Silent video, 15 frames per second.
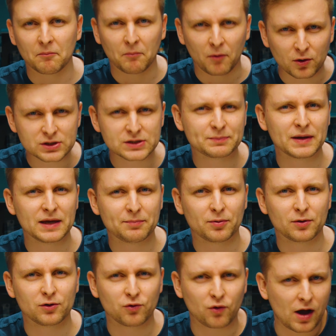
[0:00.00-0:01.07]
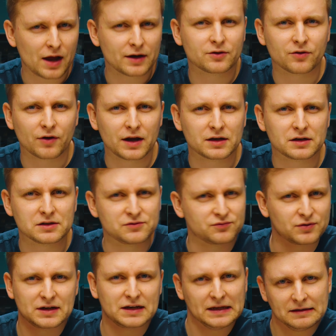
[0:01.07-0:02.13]
most people who aren't creators
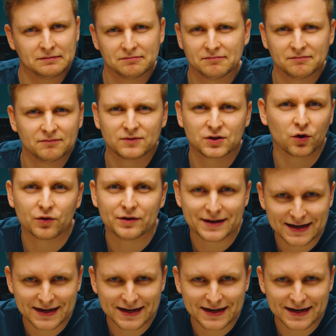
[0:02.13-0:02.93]
really don't